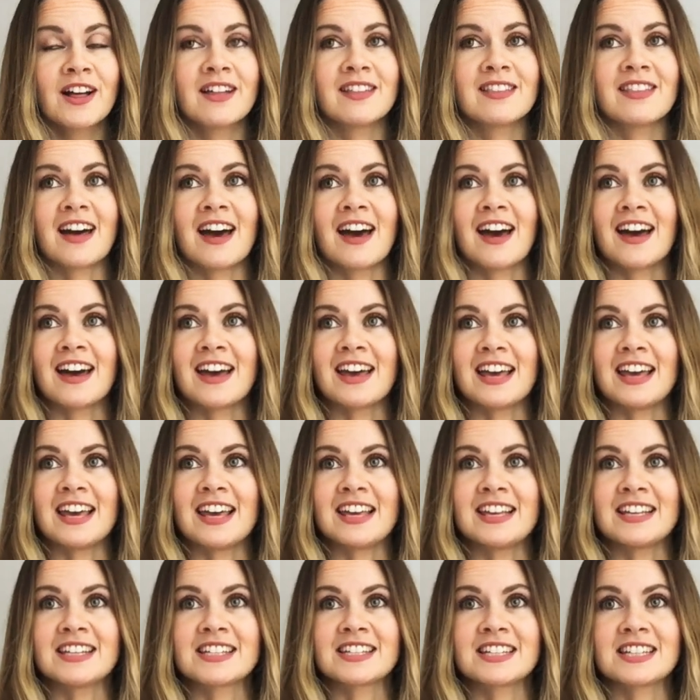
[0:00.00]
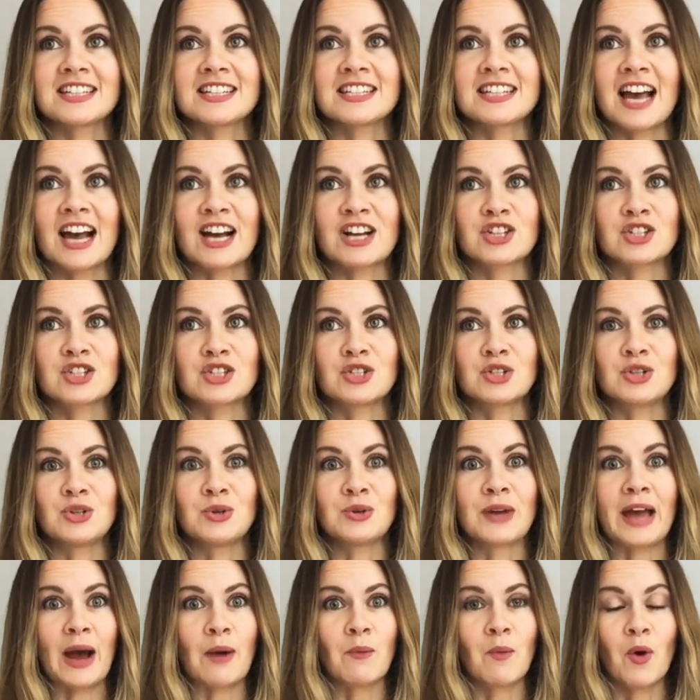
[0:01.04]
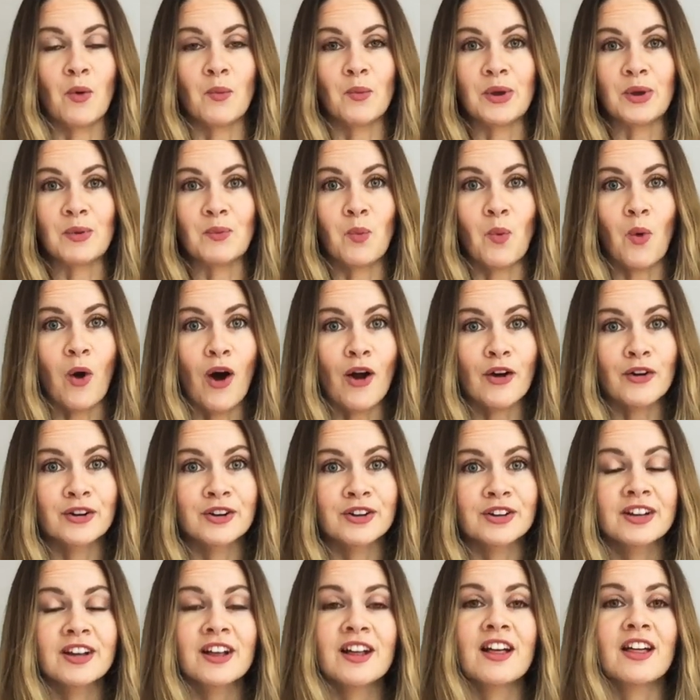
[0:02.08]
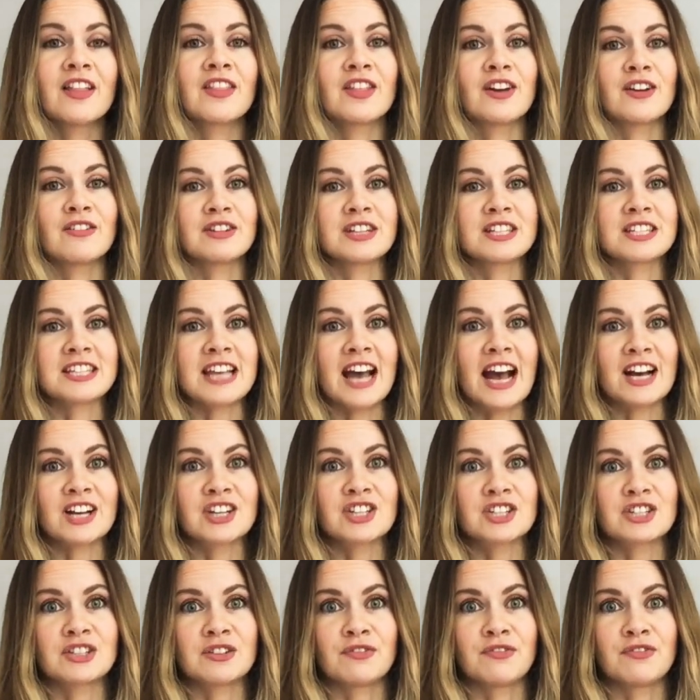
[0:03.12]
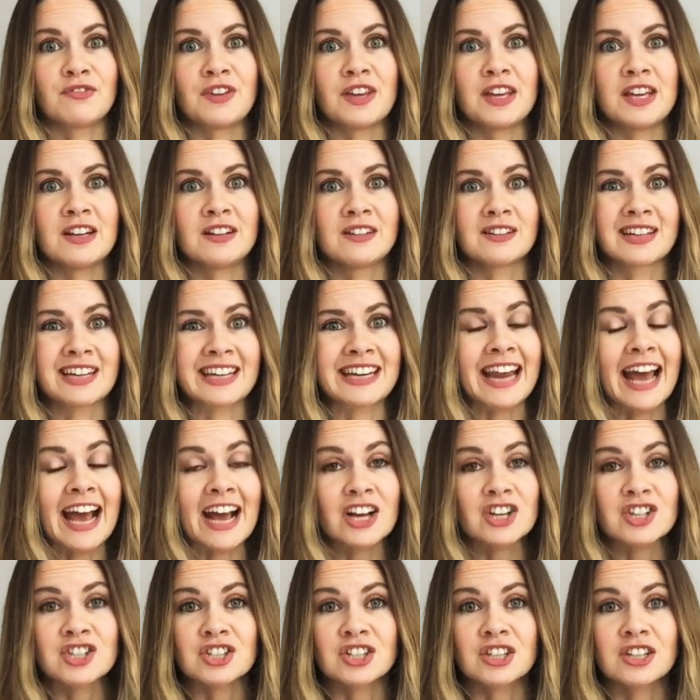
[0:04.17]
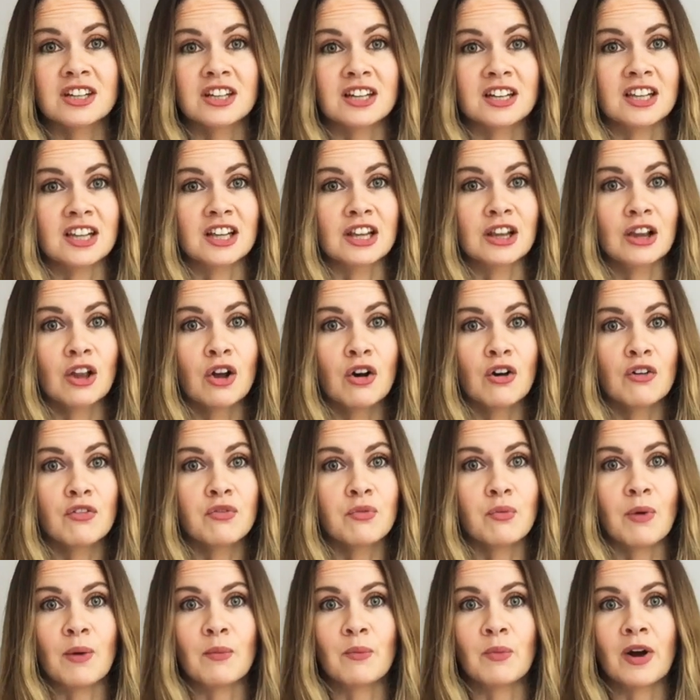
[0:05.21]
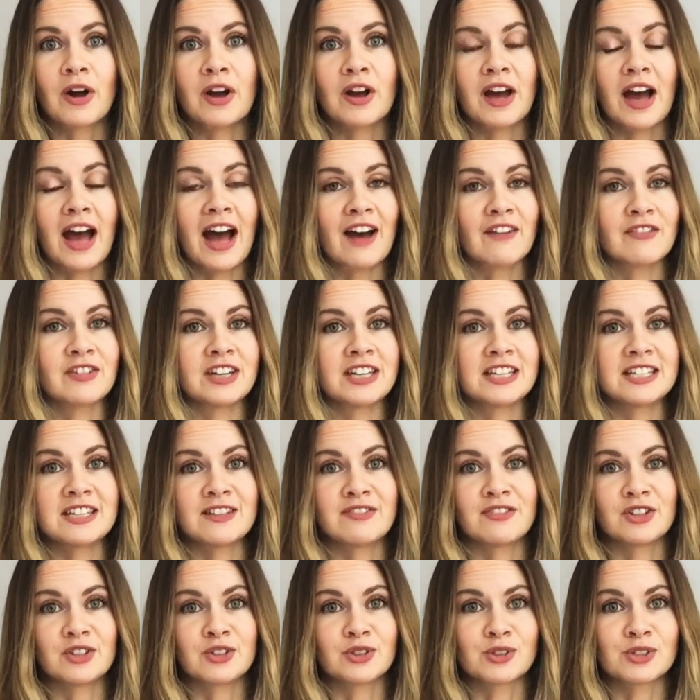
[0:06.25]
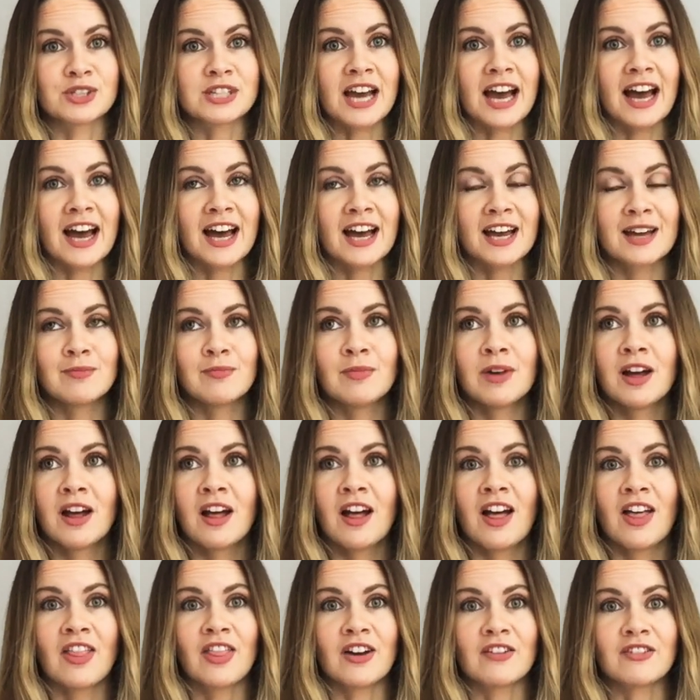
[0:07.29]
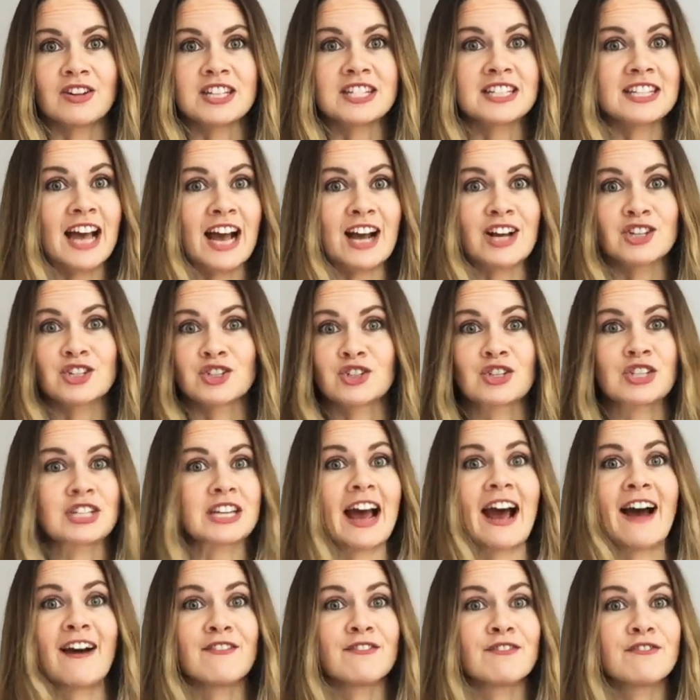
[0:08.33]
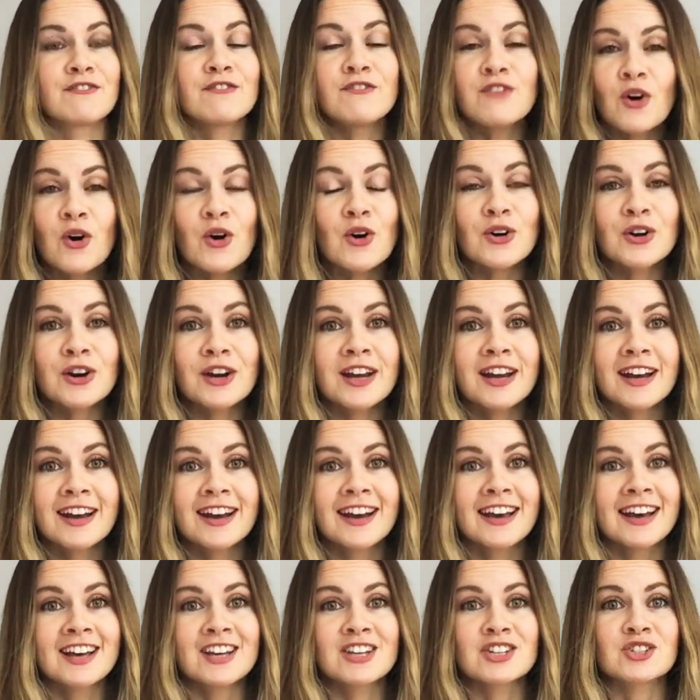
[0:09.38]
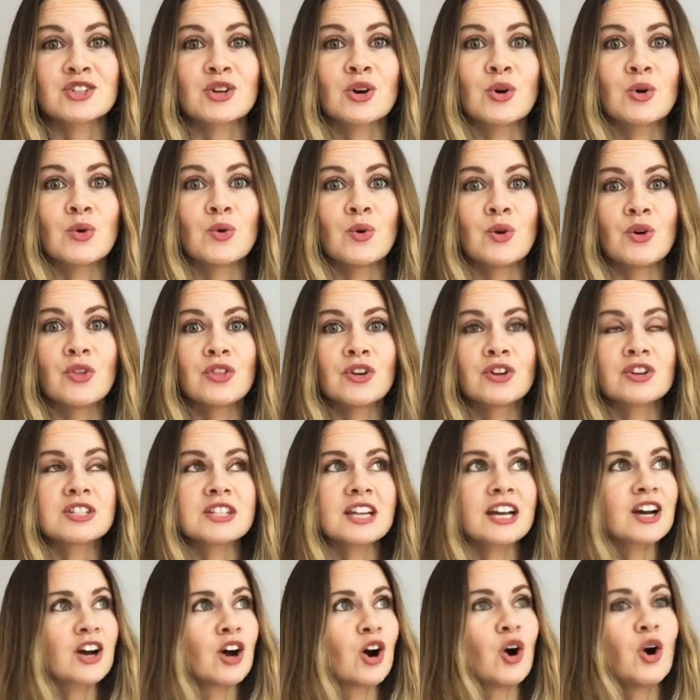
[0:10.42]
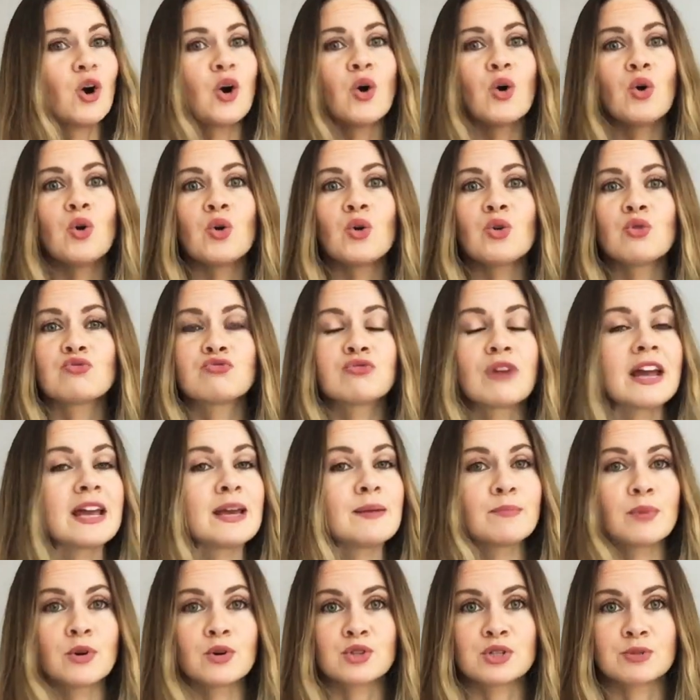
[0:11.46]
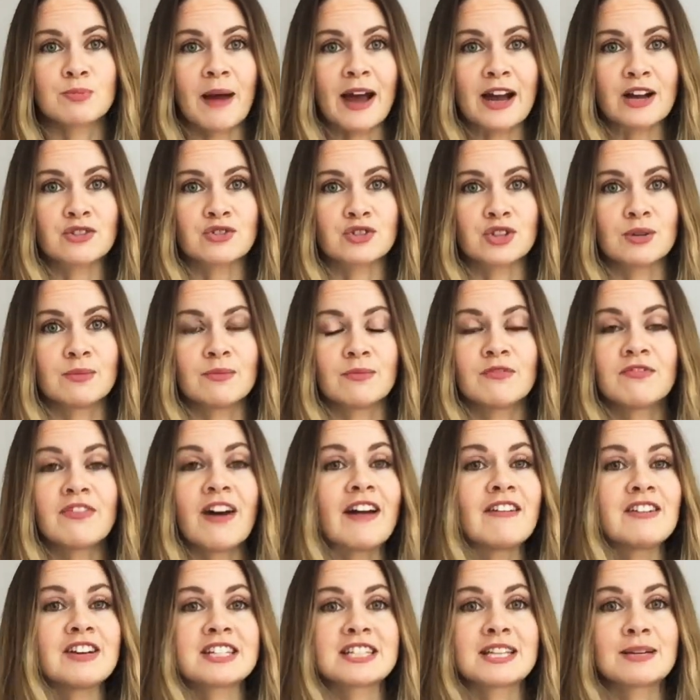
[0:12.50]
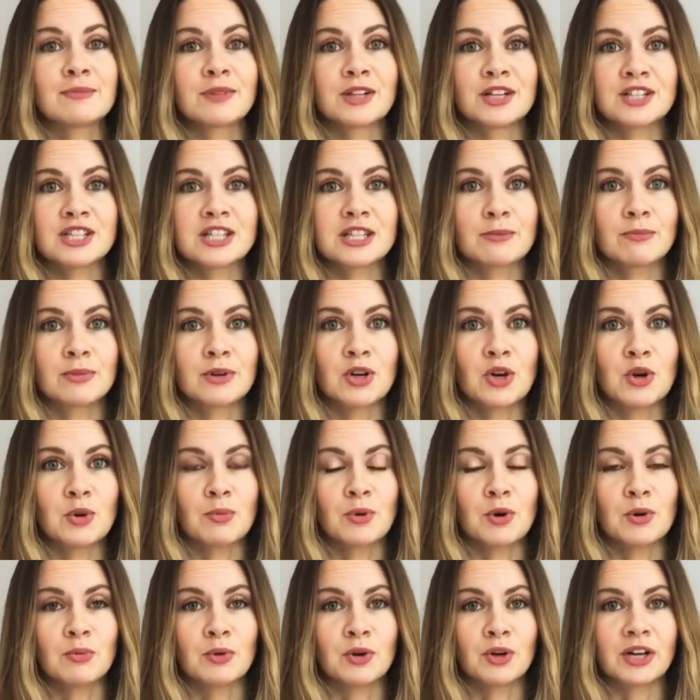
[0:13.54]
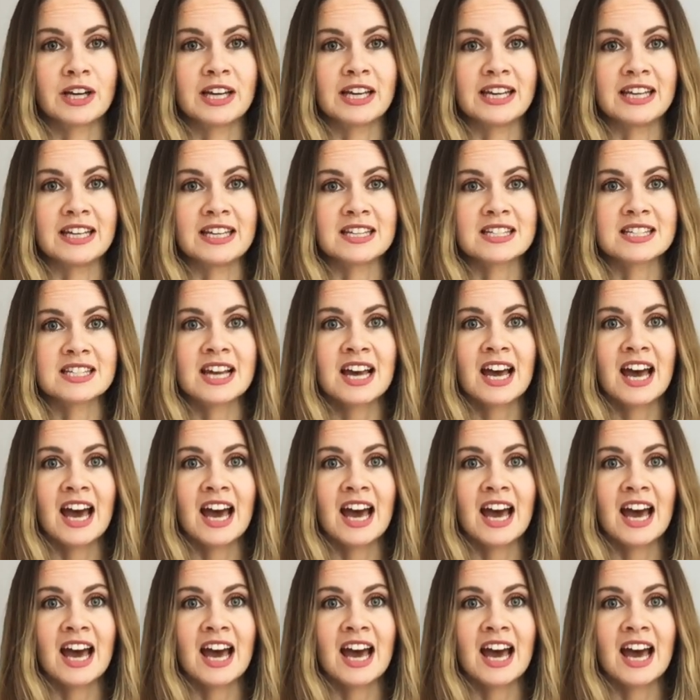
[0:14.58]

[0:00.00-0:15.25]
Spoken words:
there is sex to get what we want, there is sex to feel connection and love when we're having a difficult time, there is sex just to have fun. So there's a whole rainbow spectrum, very similar to the bonobo monkeys.